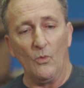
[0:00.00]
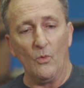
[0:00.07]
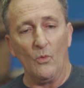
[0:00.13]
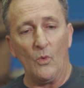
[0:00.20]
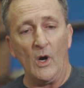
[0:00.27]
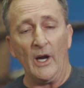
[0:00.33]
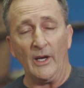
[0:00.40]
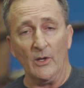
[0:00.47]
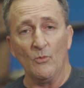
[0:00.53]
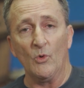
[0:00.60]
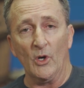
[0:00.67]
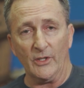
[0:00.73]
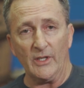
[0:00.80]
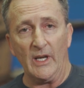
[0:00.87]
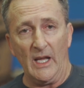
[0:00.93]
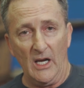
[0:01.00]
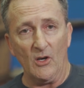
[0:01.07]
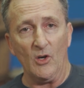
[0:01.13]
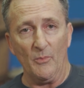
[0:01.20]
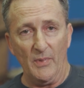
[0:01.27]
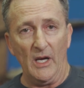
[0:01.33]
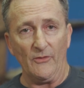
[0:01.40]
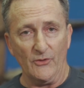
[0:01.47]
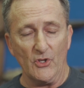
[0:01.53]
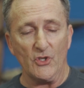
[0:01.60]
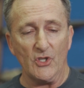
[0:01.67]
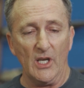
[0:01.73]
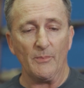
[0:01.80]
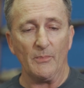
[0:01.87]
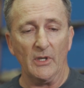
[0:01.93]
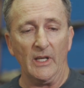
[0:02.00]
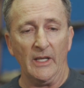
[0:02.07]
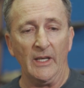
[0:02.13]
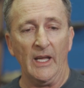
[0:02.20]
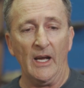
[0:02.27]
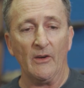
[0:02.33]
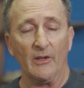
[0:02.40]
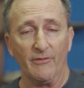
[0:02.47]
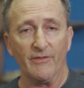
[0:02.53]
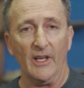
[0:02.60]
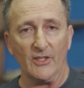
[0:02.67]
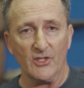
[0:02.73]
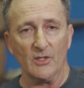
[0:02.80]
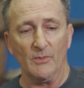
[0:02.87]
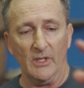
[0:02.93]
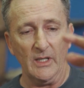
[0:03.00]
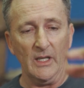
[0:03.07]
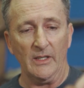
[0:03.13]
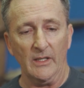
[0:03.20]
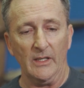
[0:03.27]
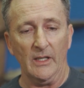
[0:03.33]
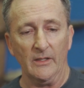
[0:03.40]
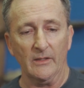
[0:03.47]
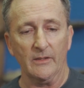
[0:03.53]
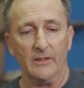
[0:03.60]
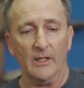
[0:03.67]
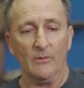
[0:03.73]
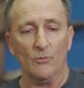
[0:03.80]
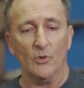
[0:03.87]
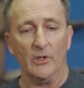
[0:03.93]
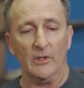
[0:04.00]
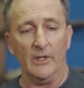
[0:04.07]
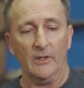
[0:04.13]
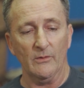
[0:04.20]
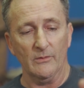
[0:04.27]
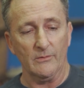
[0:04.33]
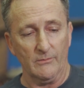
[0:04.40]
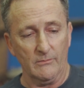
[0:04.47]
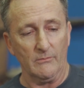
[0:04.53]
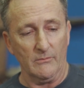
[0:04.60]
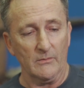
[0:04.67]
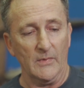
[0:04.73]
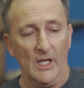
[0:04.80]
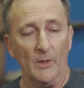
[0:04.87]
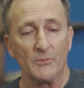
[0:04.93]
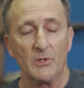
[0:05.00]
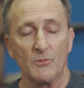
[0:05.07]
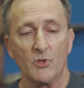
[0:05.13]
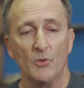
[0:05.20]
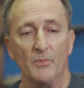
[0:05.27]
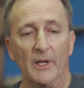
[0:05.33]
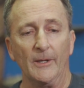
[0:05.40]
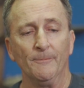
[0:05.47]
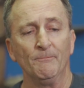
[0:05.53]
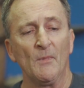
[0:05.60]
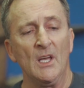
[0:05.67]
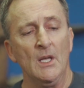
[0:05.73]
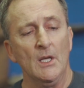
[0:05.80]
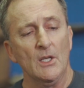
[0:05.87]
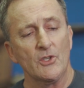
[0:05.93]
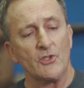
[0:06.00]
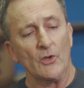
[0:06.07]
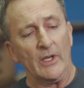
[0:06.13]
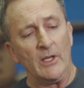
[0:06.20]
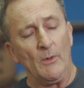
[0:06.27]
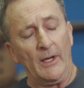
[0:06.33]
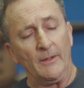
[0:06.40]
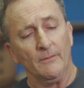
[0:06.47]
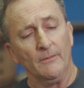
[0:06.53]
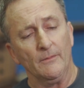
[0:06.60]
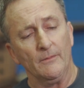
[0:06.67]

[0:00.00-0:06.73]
why and what and how about this shape and how it affects him and helps him shoot better. So anyway,